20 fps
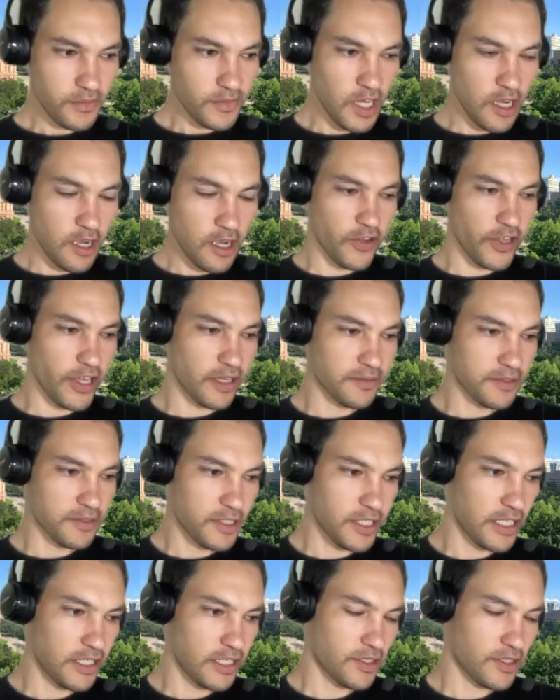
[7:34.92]
Oh yeah,
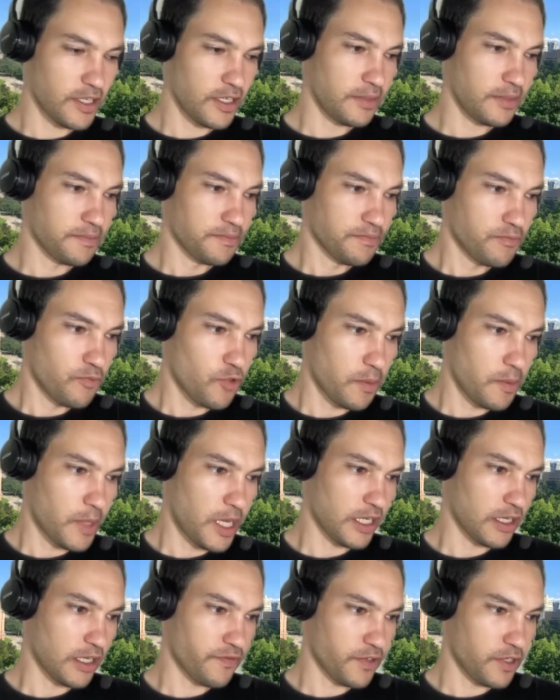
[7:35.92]
great, excited. More
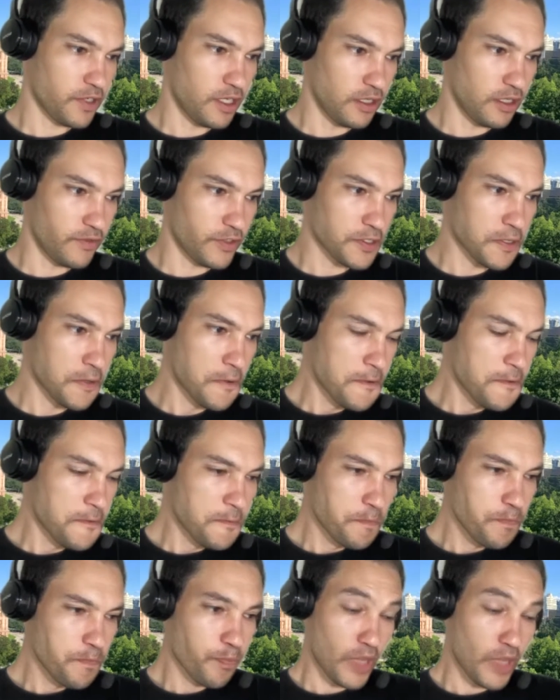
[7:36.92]
MAGA for all of us.
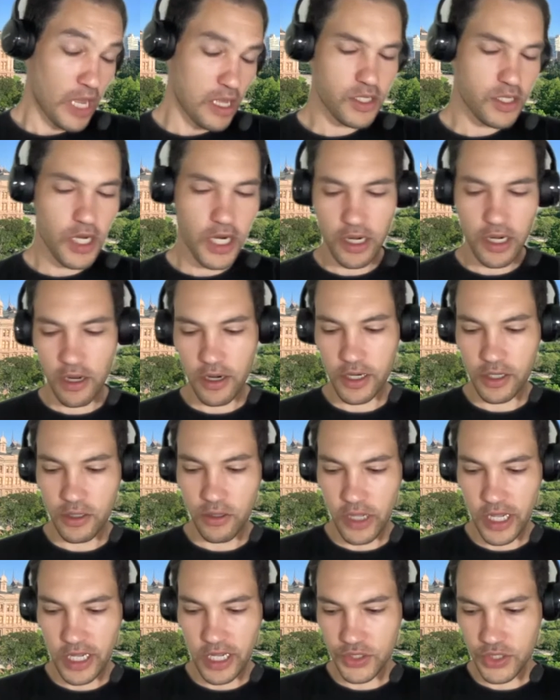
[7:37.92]
I saw an
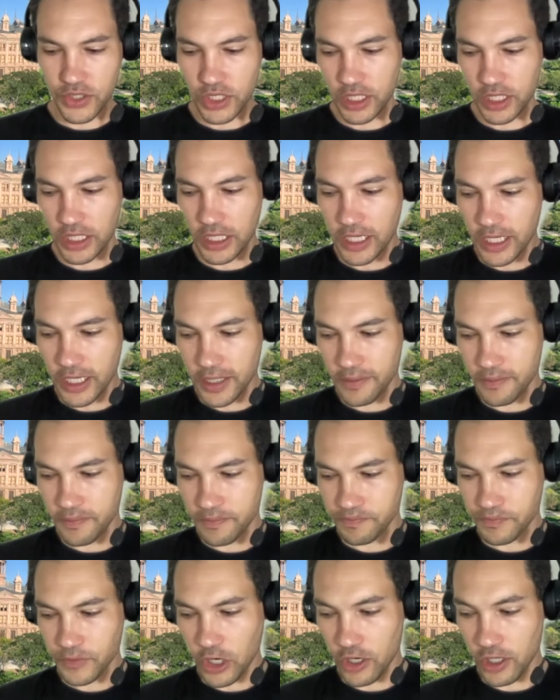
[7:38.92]
article actually
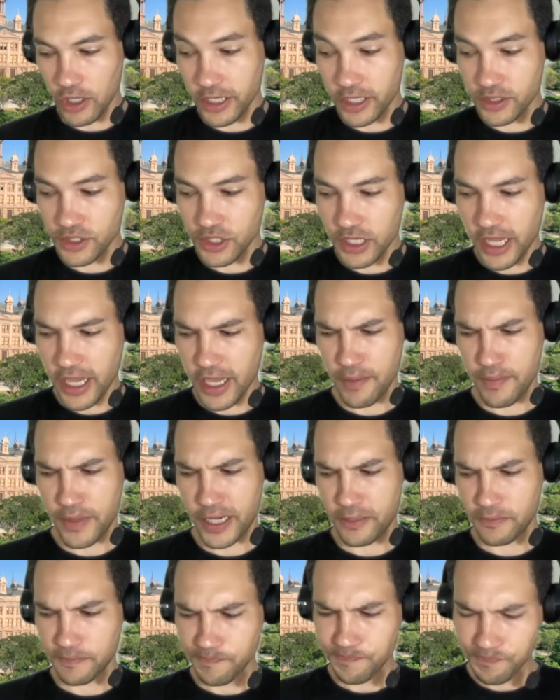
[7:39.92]
earlier today
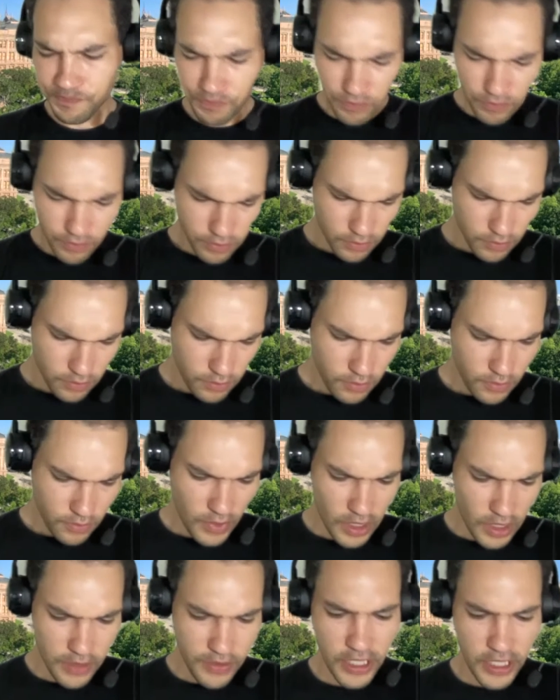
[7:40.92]
about
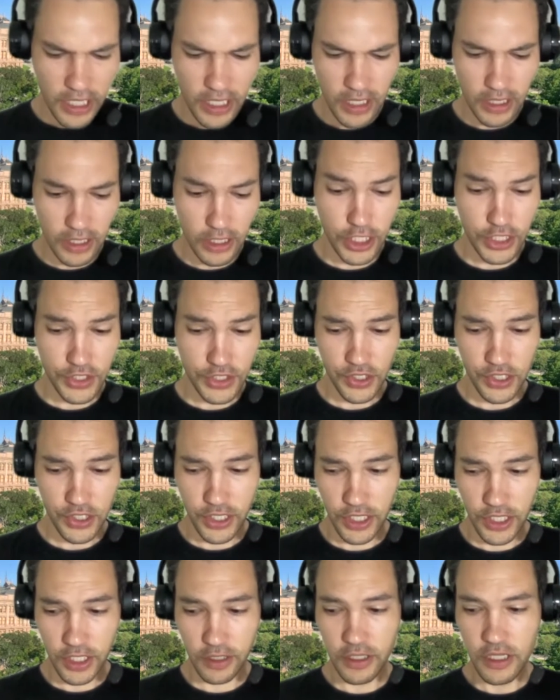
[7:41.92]
the
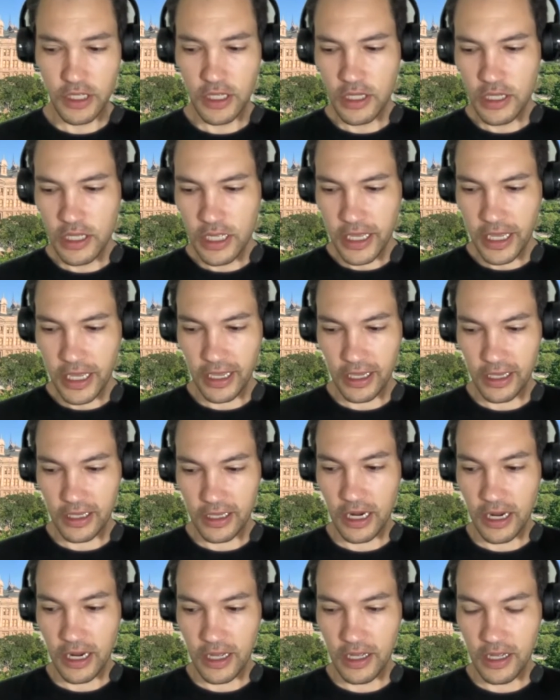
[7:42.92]
Kushner and
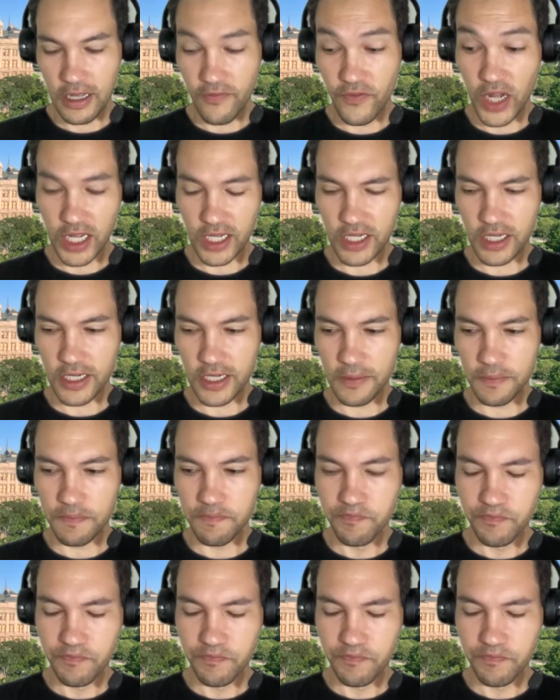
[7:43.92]
Ivanka